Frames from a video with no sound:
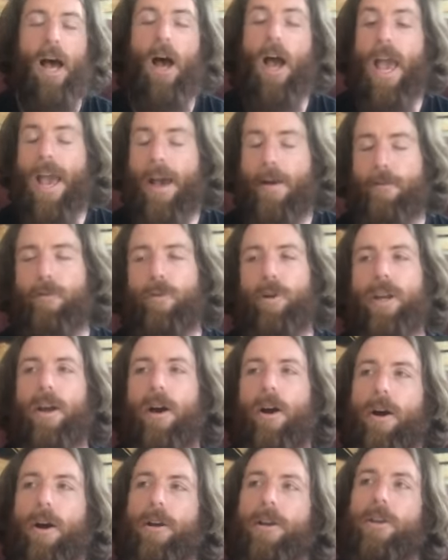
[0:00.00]
Every
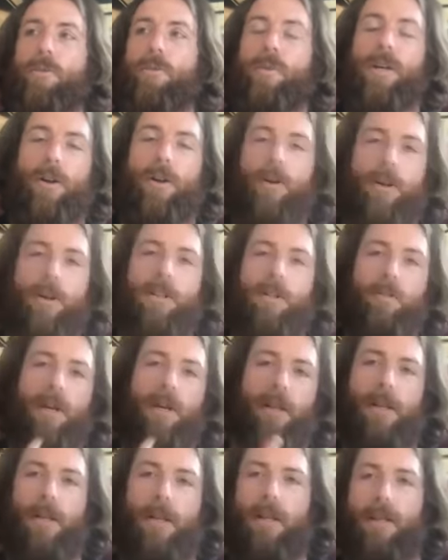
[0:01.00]
argument
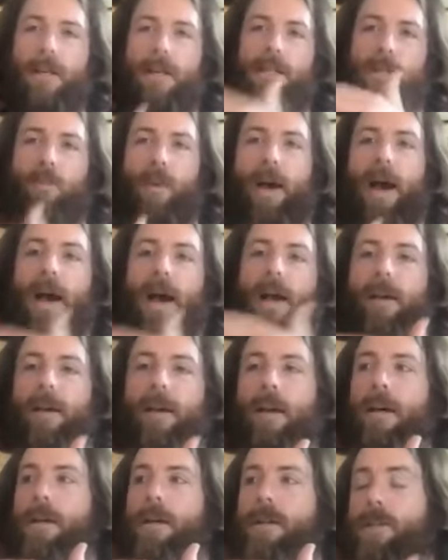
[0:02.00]
ultimately leads back
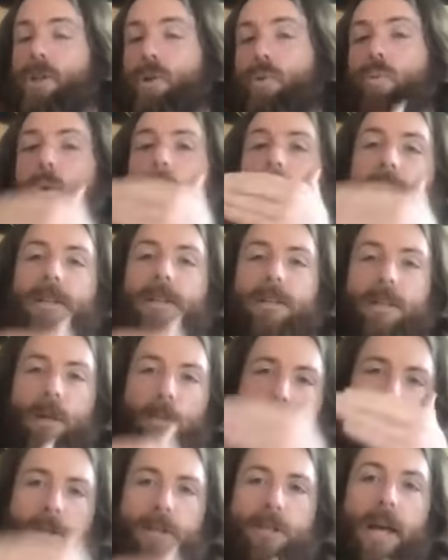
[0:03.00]
to what is the
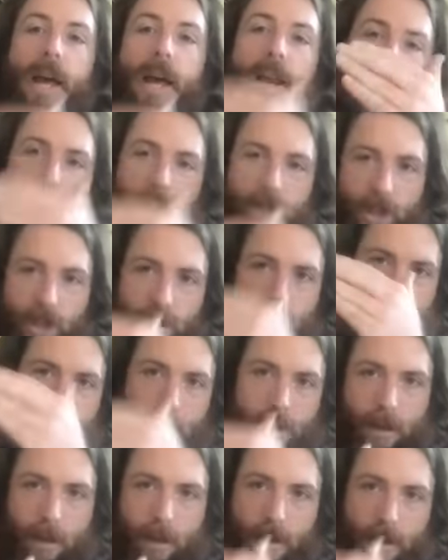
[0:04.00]
percentage
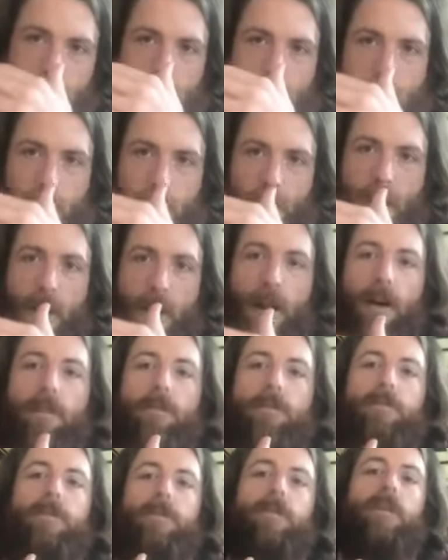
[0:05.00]

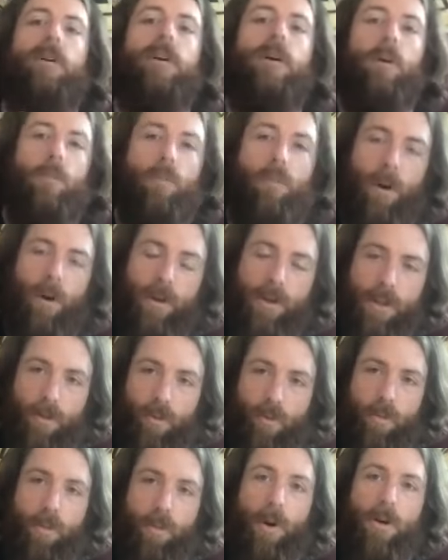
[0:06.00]
of
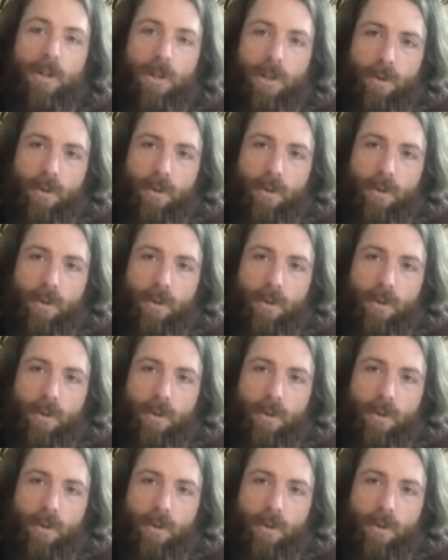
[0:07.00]
personal